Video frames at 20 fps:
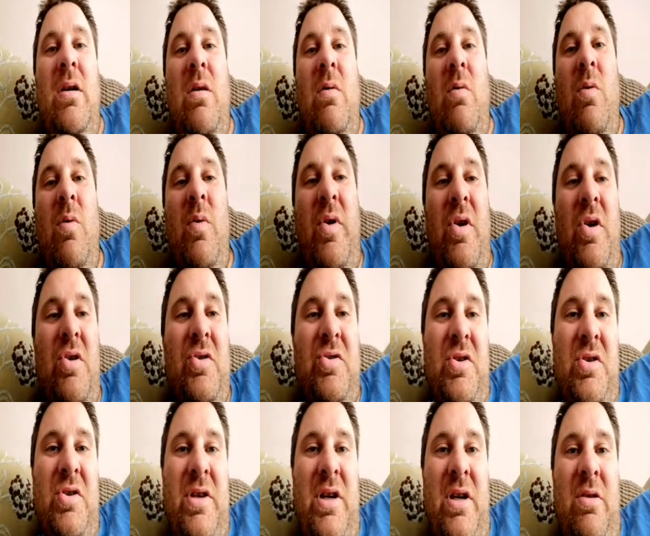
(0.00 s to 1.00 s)
We could
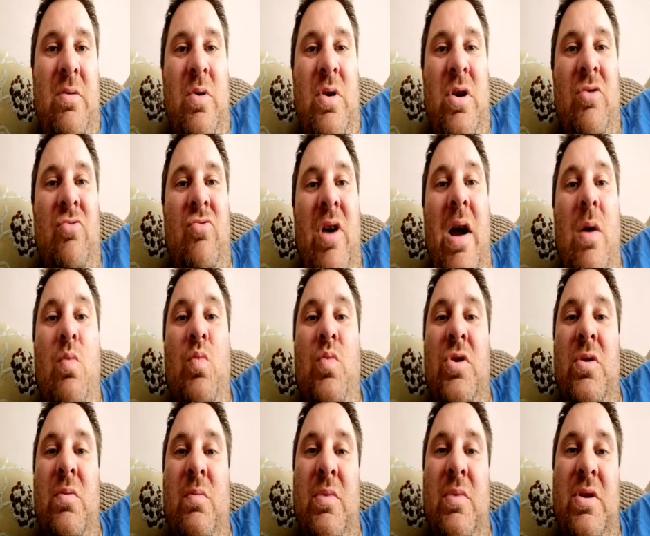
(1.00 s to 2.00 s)
also say the word
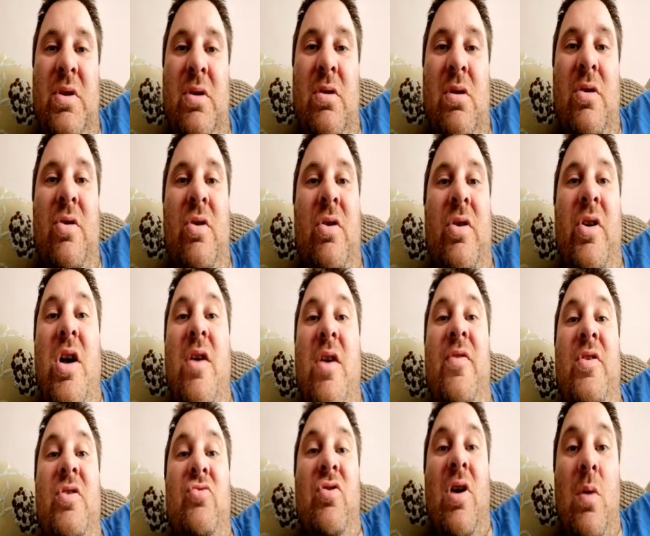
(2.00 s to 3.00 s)
round. When they say, oh no, the
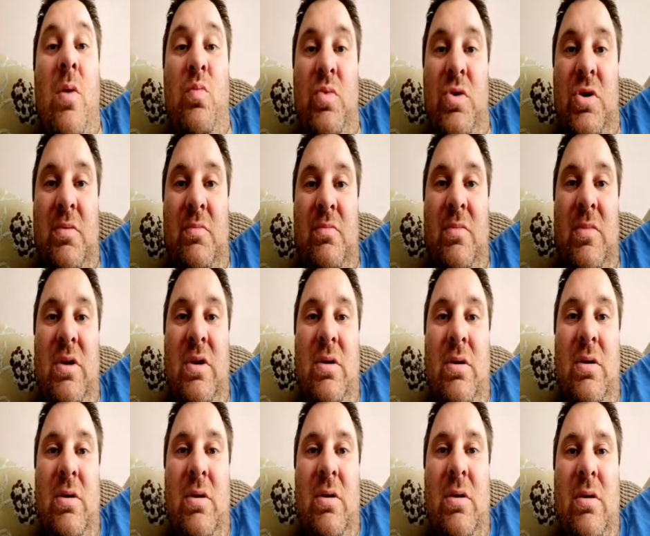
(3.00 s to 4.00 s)
earth is round.
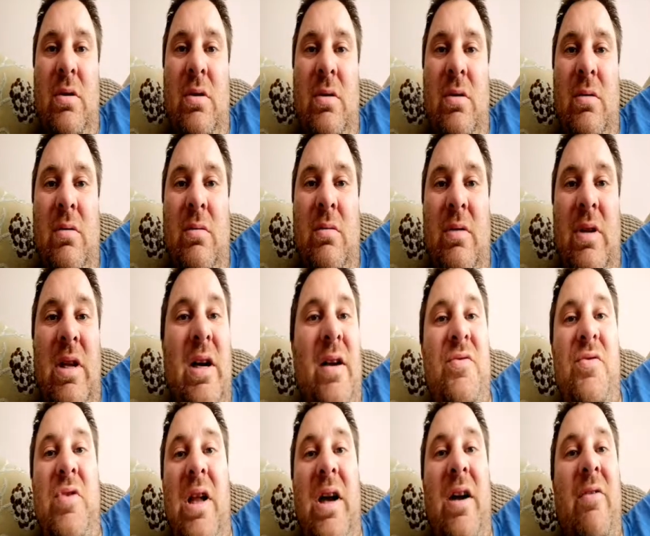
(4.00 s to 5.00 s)
Like
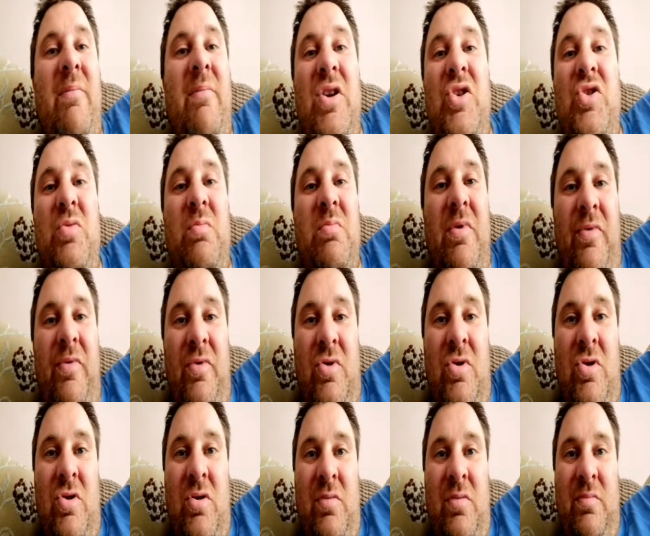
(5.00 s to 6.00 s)
I've mentioned
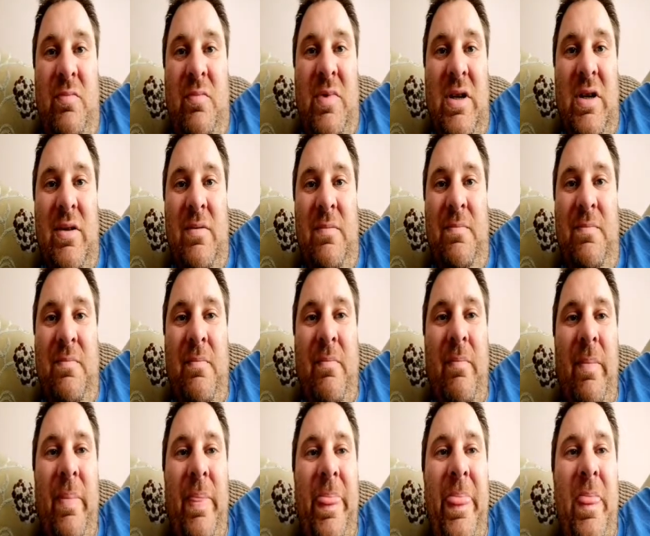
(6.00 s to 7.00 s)
before, yeah?
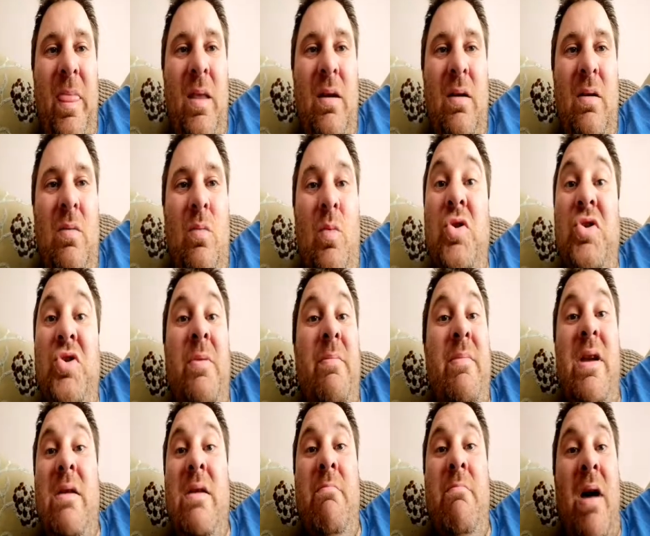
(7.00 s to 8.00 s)
What do they
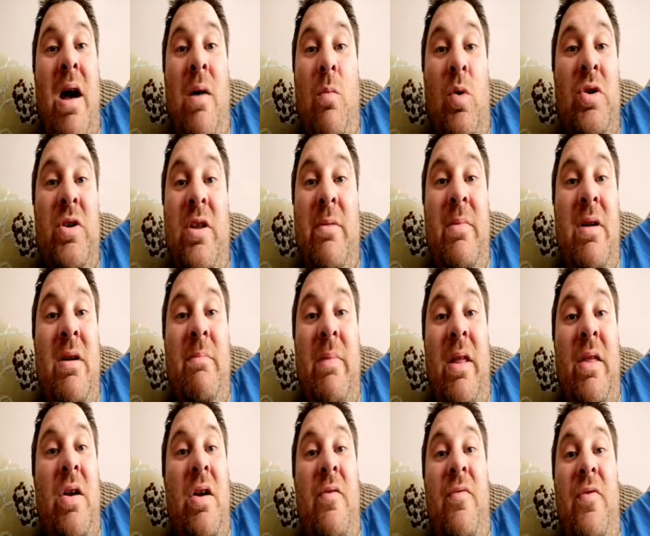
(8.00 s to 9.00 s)
mean by
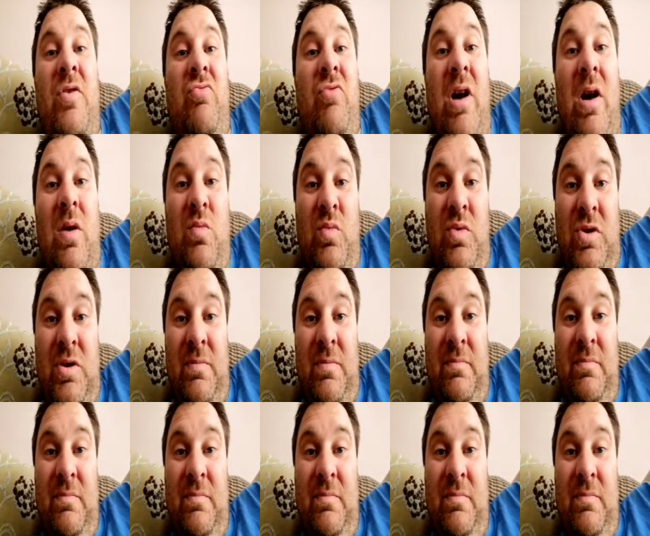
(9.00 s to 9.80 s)
the earth is round?